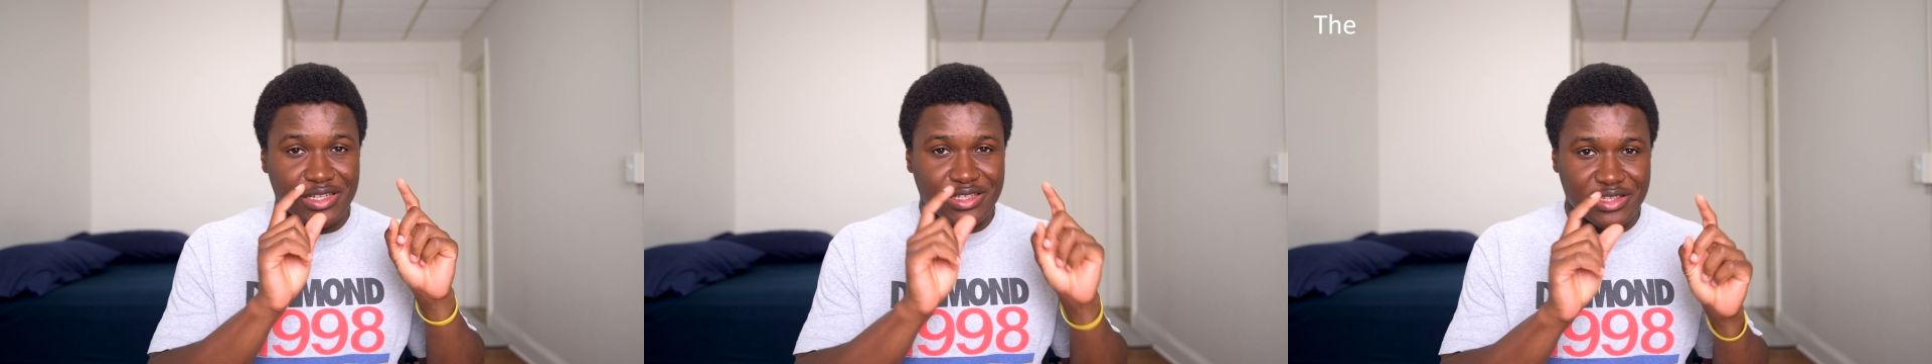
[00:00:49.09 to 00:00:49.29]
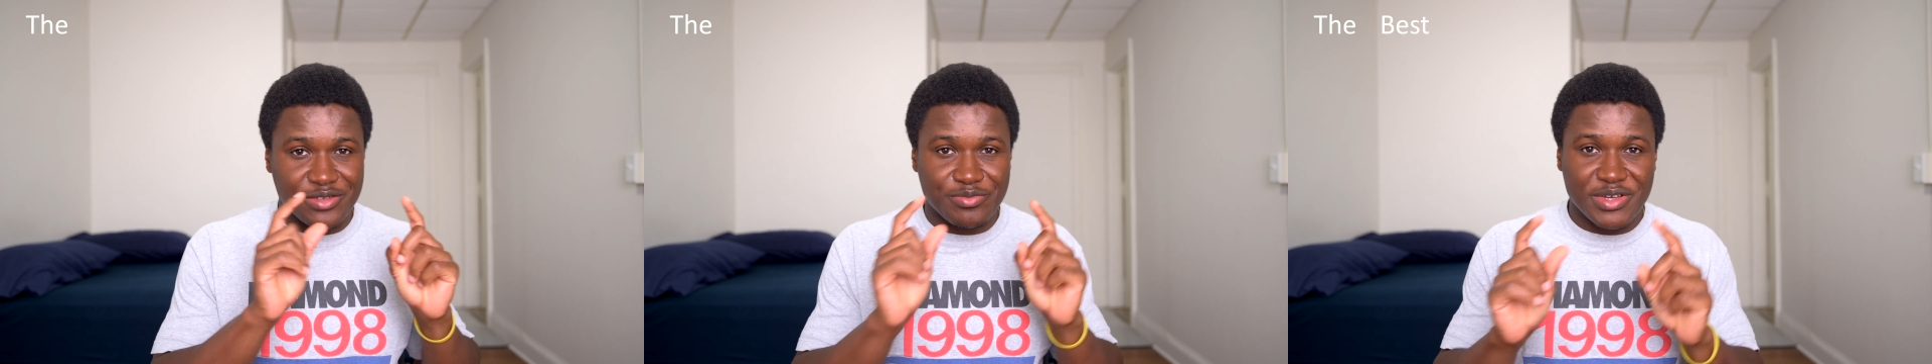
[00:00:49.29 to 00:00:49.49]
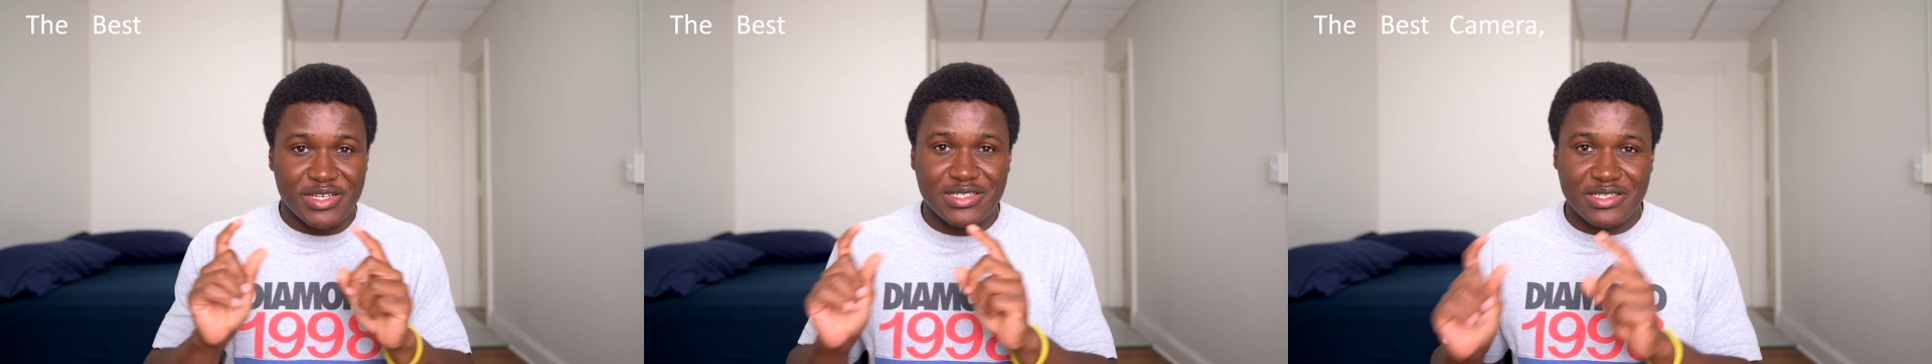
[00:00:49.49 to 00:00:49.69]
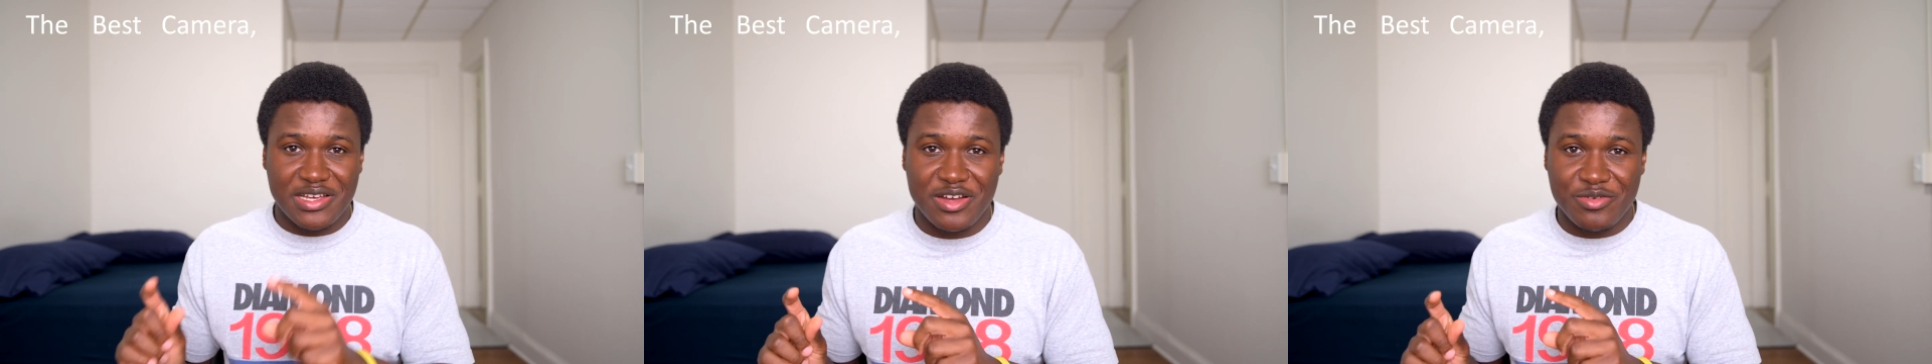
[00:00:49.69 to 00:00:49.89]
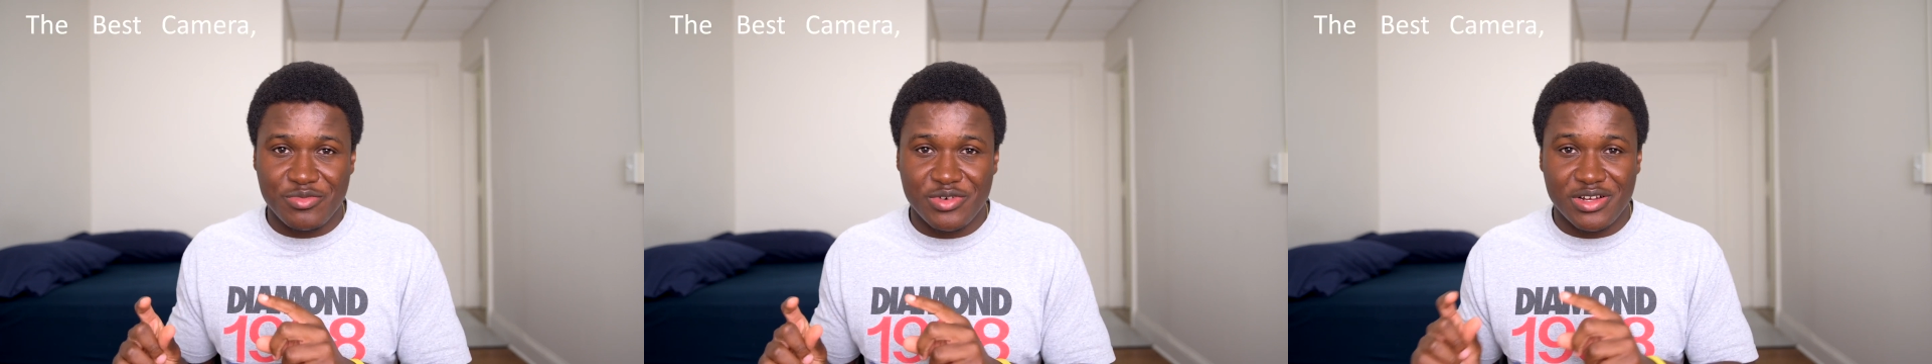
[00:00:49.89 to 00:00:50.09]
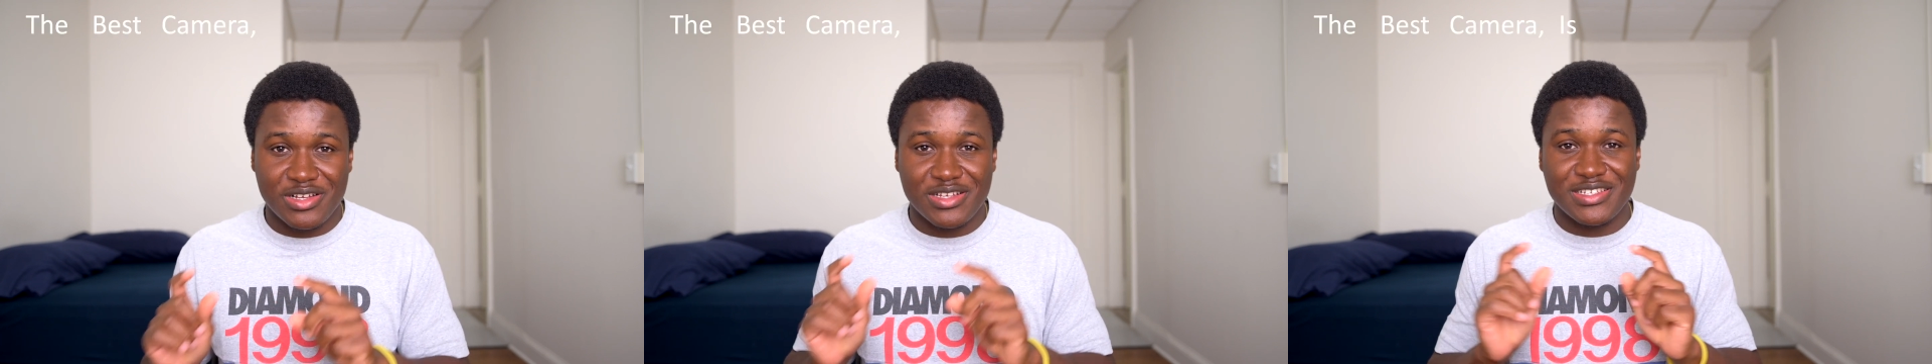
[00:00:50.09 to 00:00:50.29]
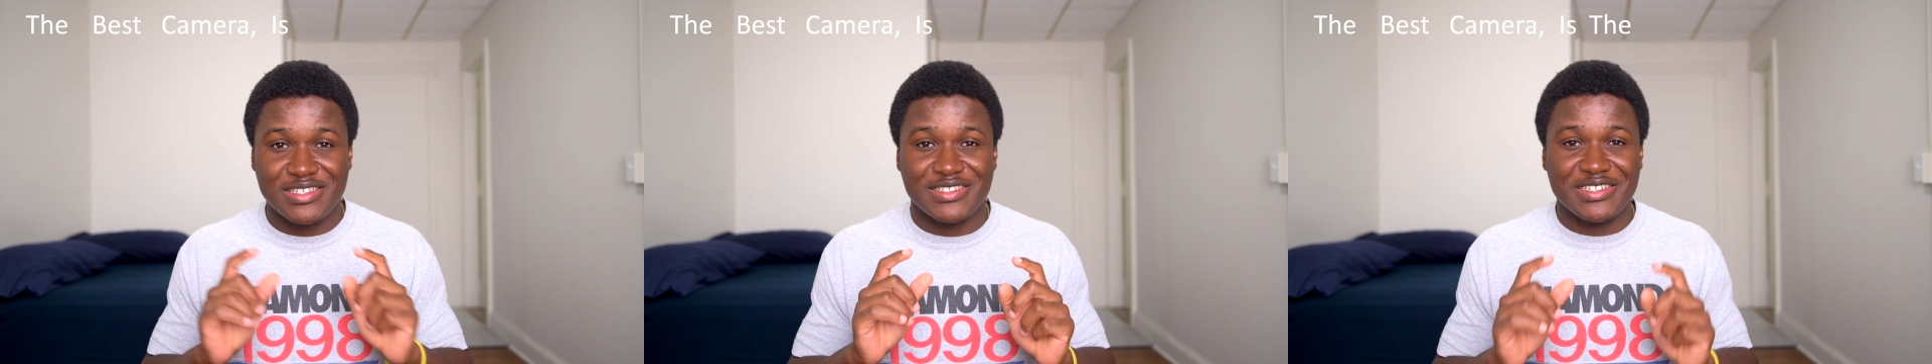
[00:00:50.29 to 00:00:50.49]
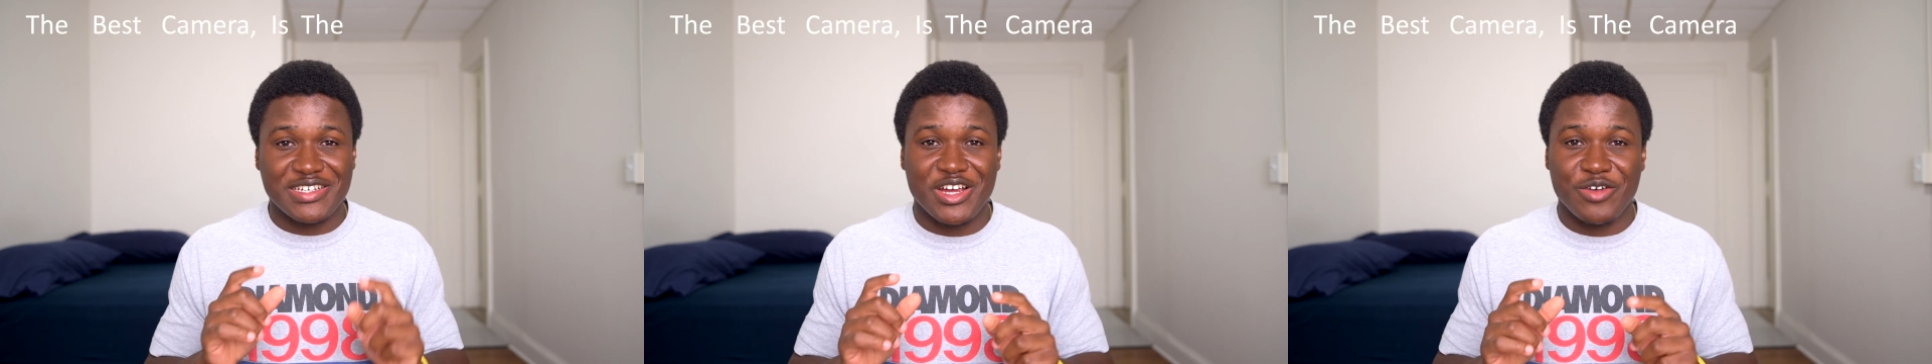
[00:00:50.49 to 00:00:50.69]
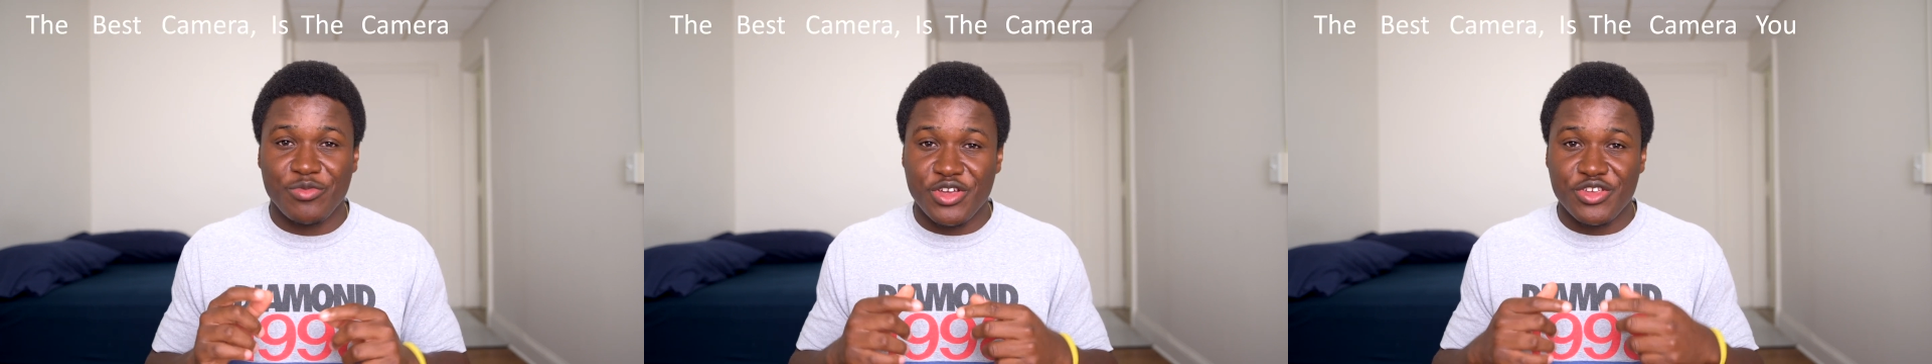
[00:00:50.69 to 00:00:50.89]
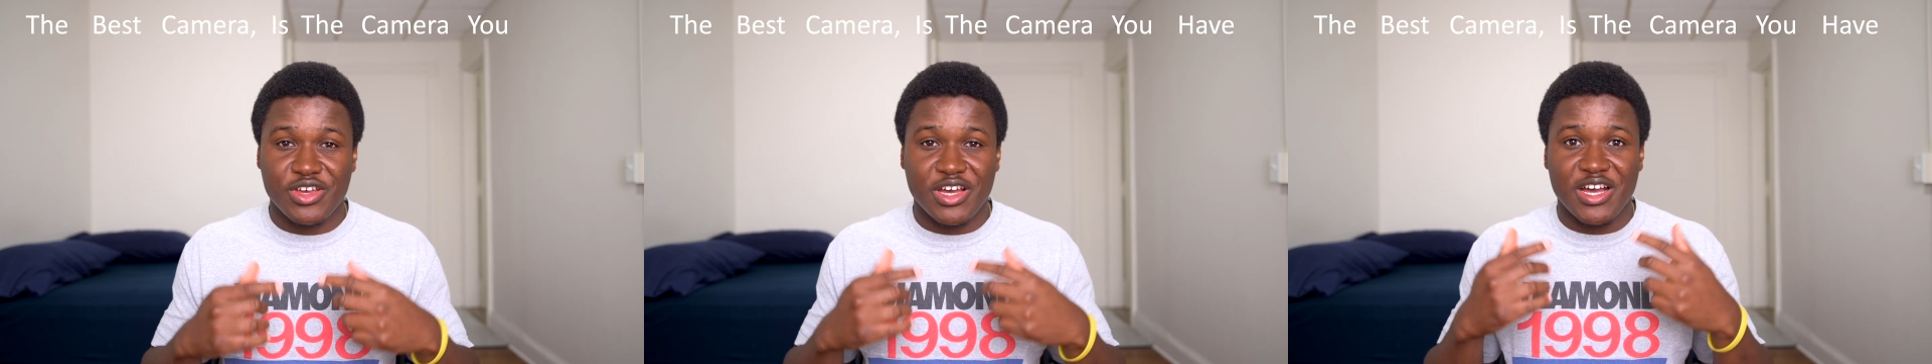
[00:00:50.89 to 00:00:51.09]
The best camera is the
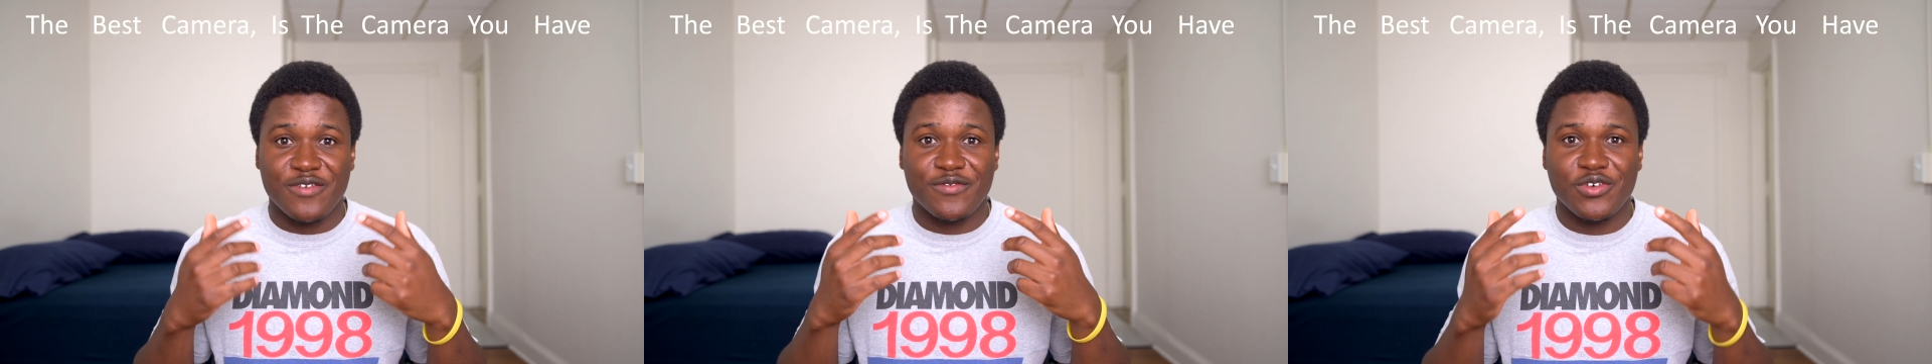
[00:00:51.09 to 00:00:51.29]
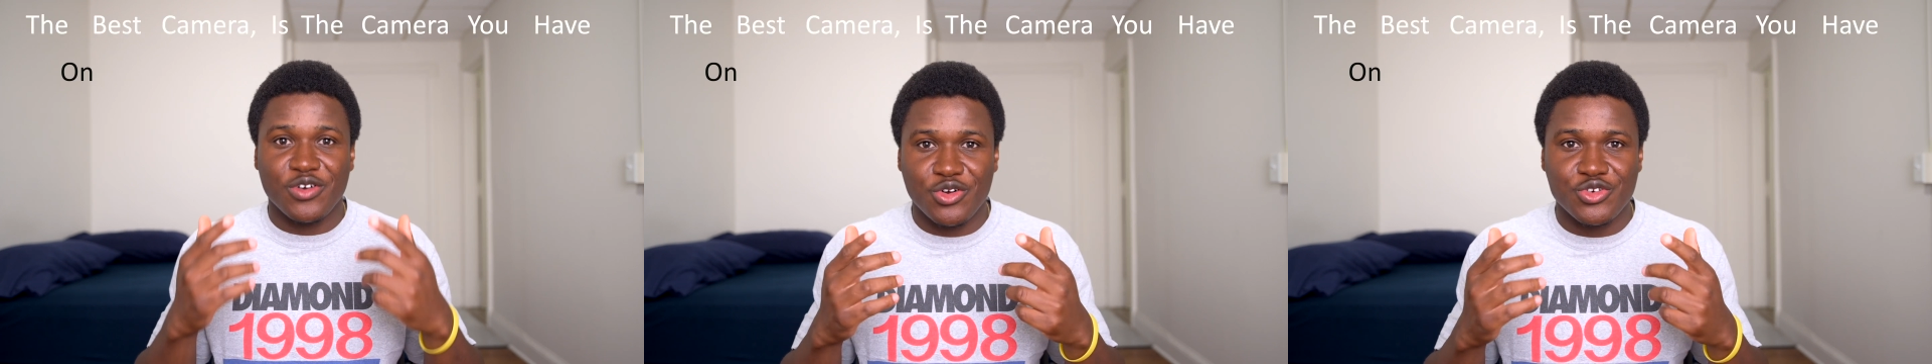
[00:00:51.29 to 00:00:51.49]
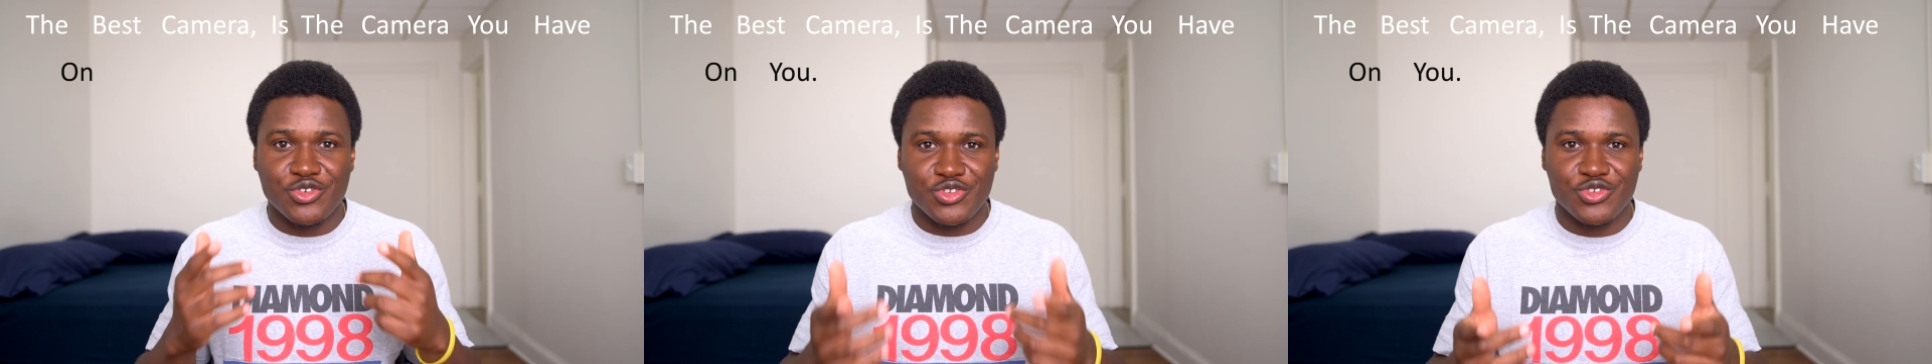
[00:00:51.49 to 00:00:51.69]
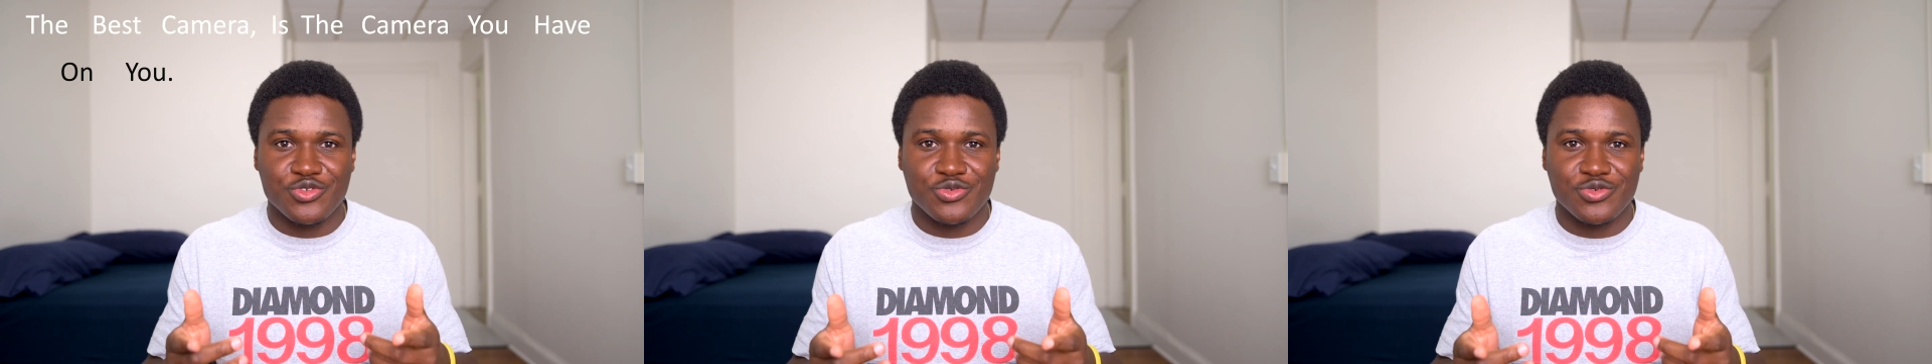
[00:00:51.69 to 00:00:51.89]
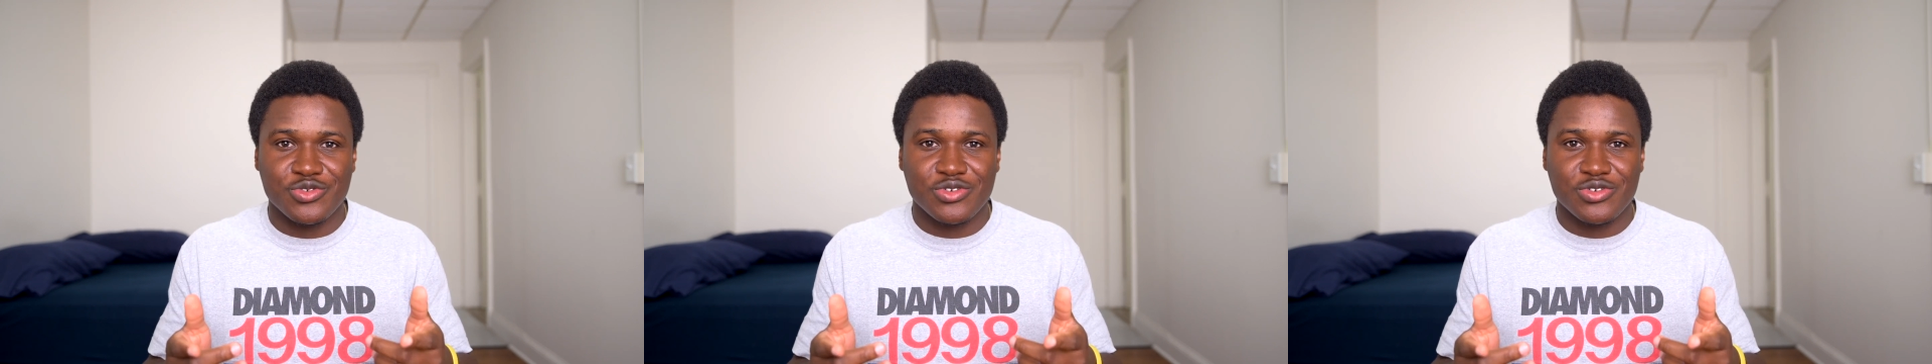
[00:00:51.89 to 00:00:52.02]
camera you have on you.